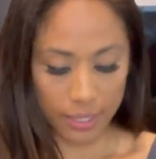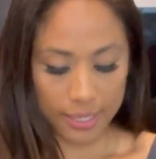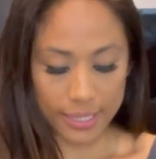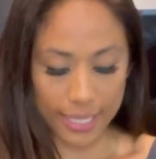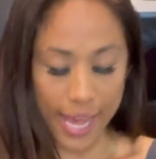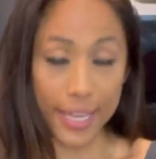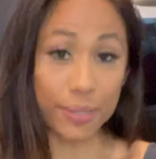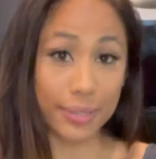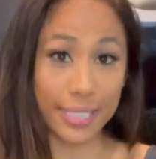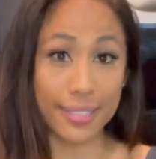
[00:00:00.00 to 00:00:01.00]
See, I
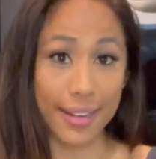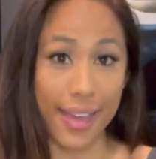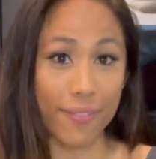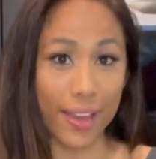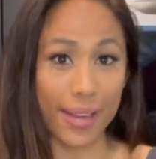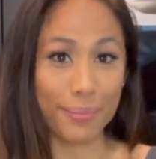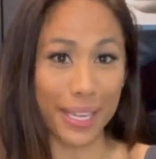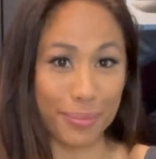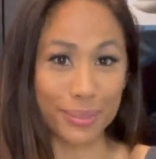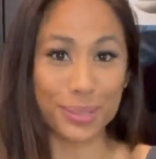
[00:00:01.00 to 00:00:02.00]
don't need a knife. I'm
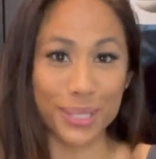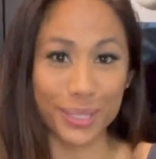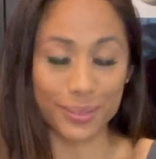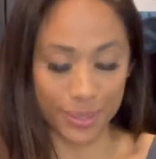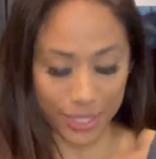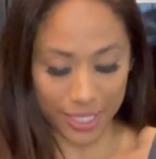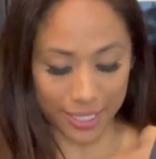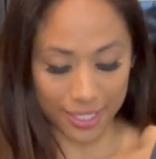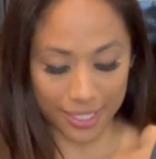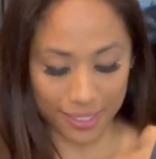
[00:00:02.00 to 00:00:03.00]
able to
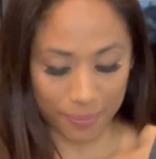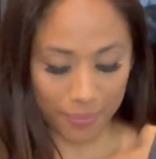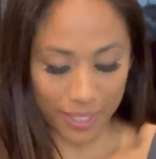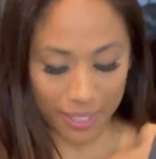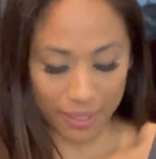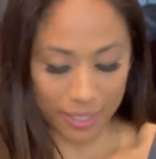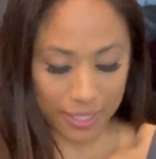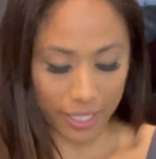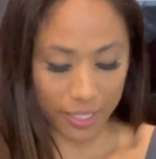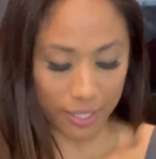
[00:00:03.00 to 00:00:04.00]
just
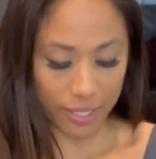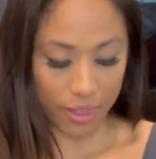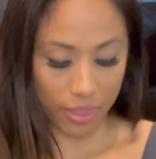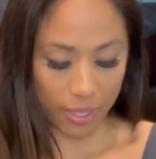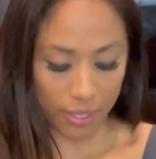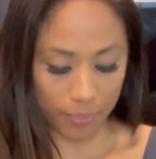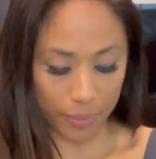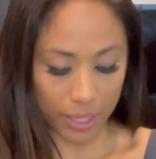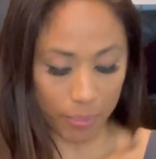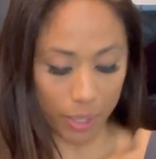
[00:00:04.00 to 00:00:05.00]
tear the
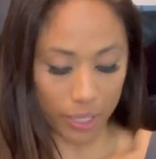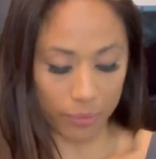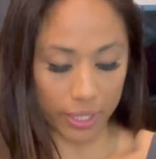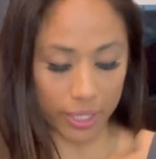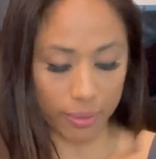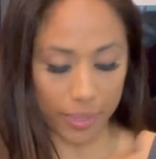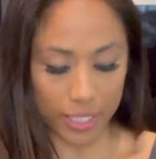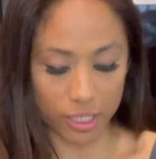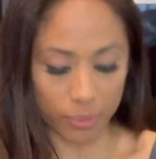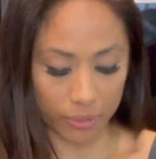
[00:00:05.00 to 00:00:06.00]
meat apart with my
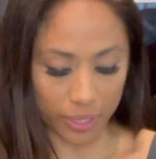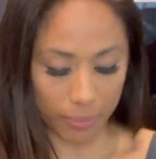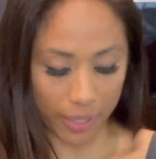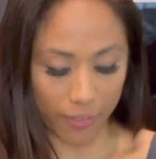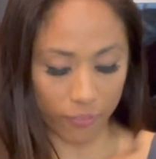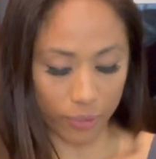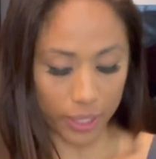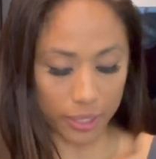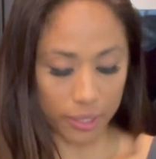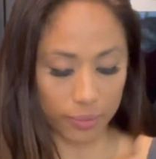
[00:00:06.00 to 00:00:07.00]
spoon and my
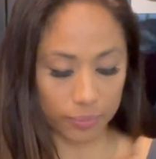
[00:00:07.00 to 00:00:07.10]
fork.